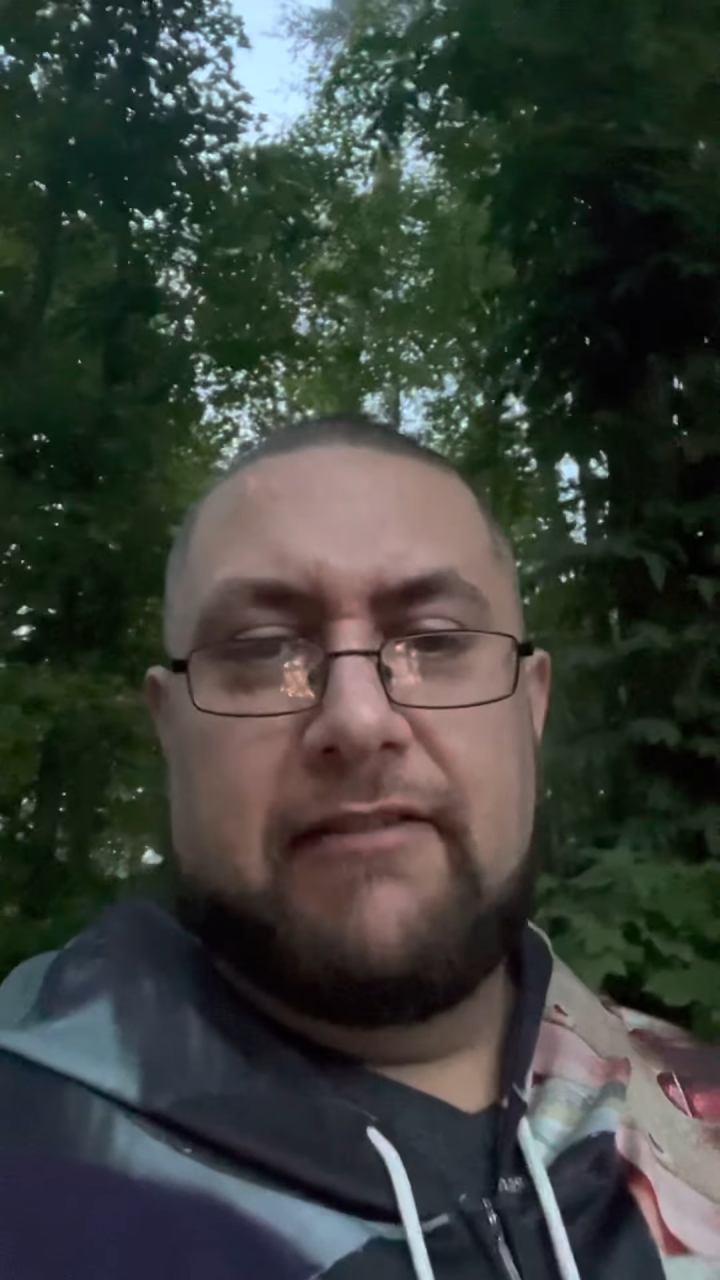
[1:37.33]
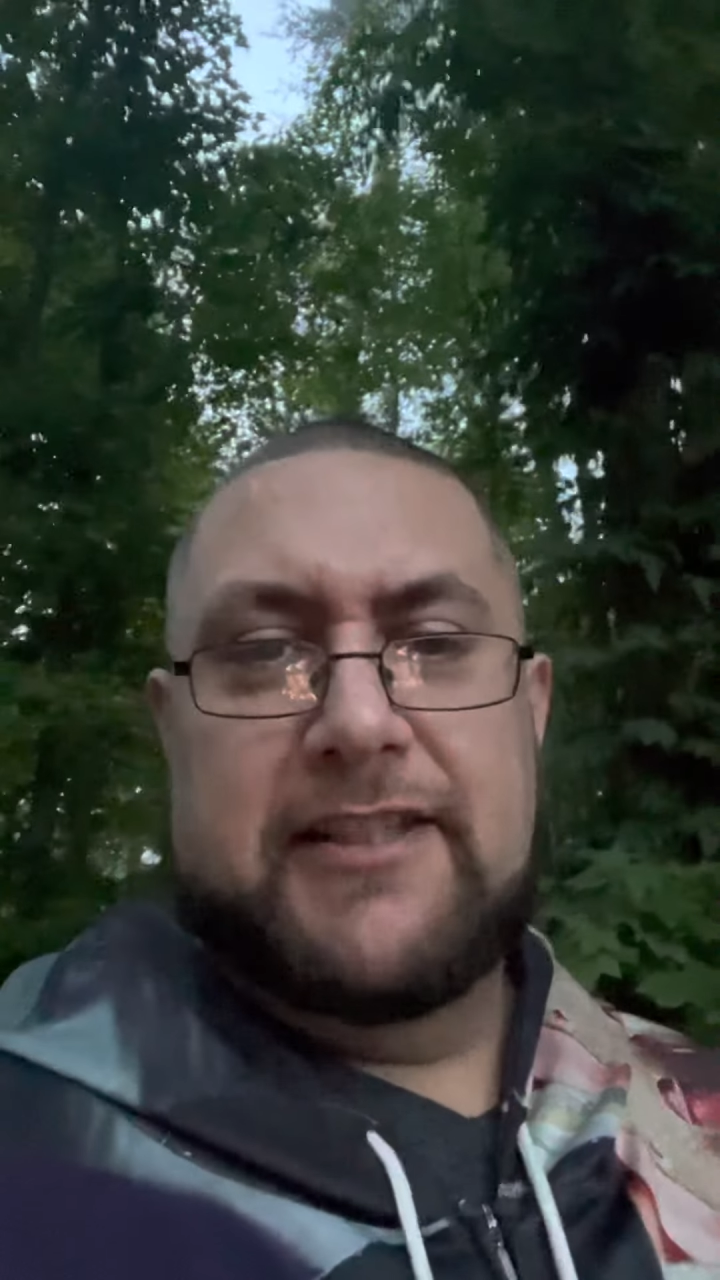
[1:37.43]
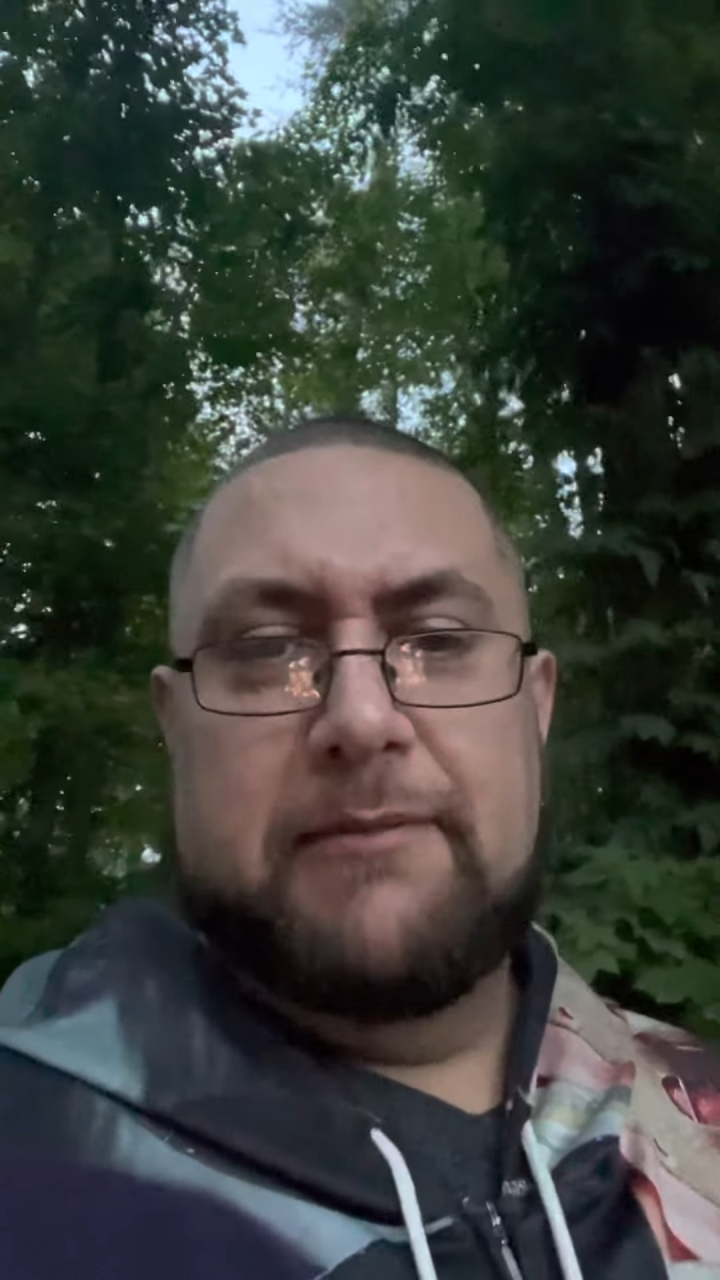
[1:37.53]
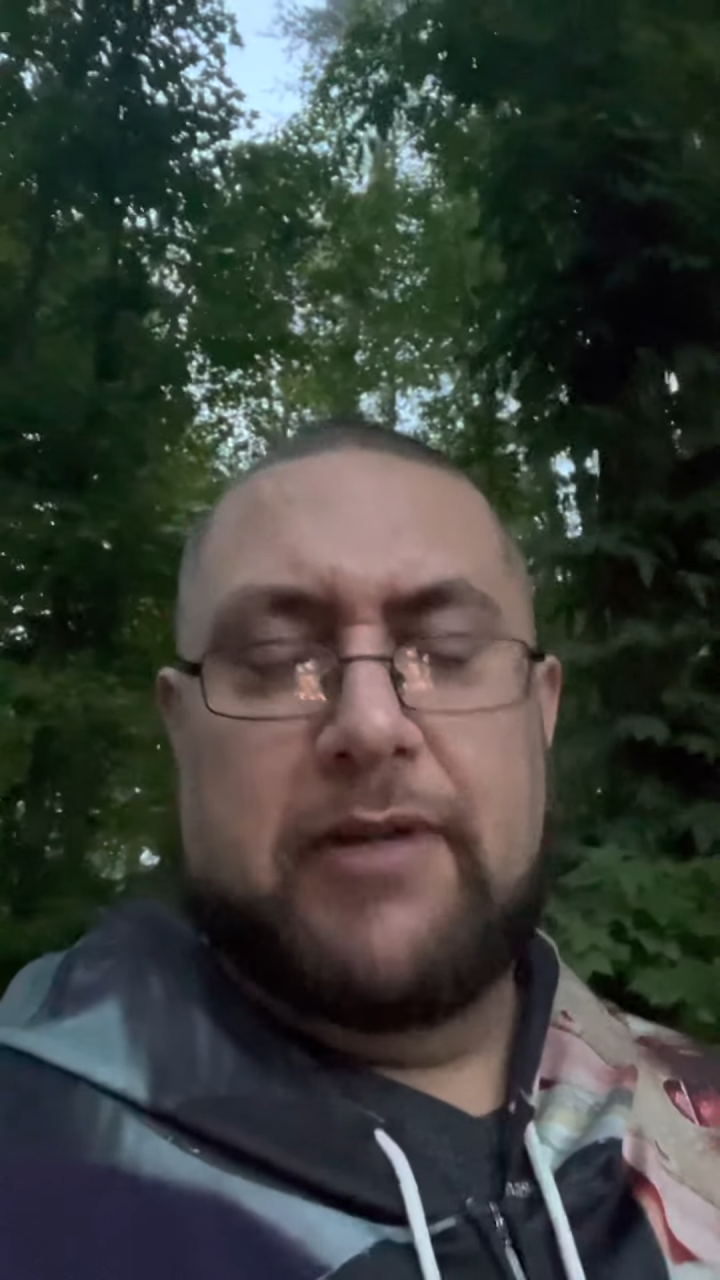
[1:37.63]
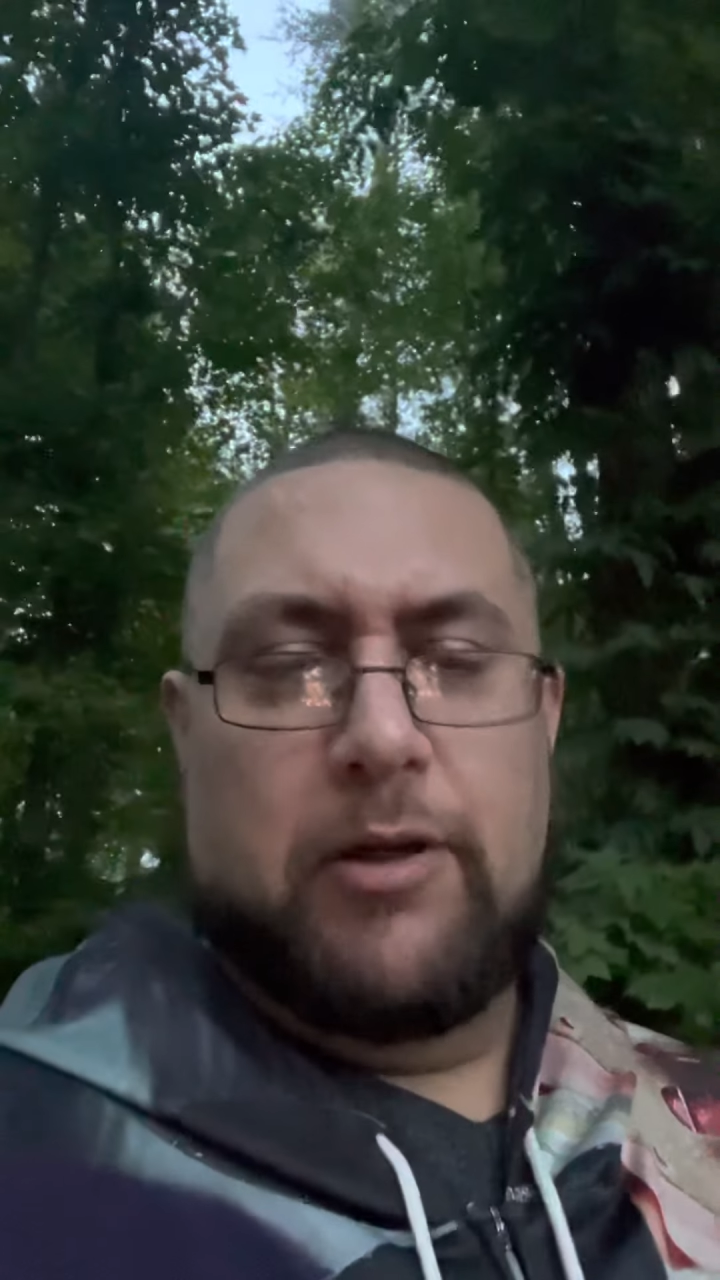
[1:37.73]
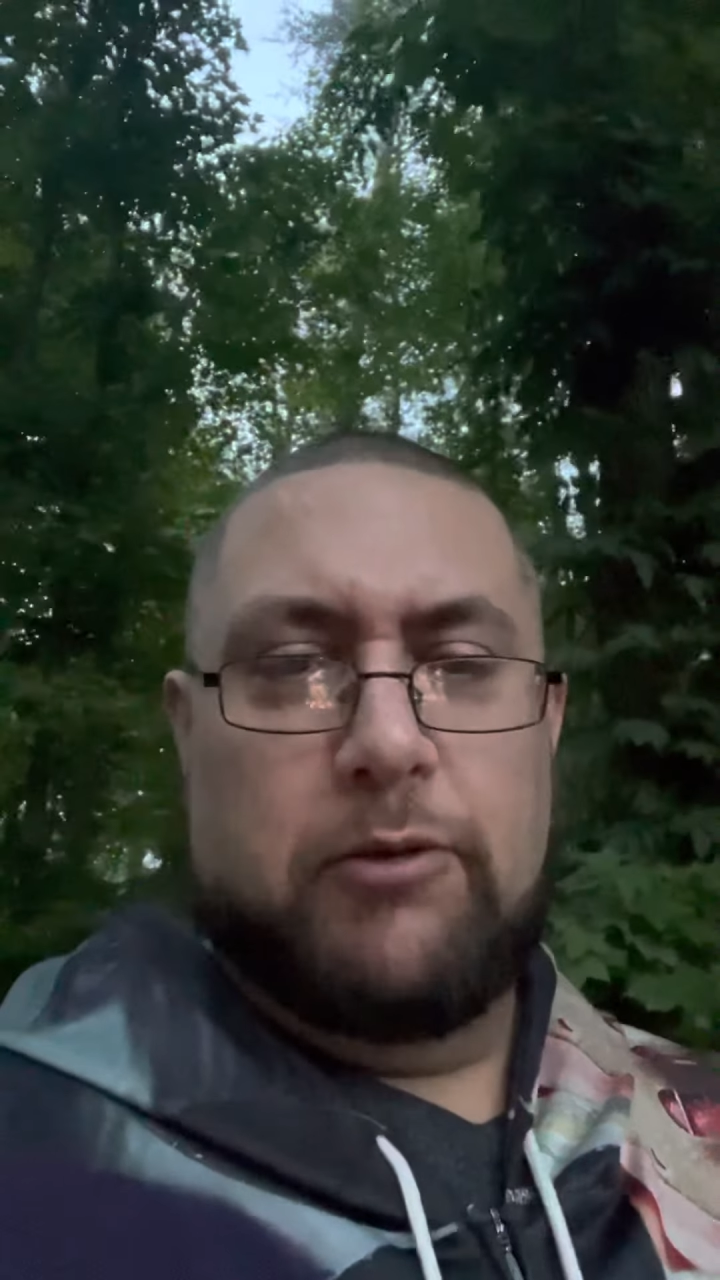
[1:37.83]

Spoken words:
like the Blair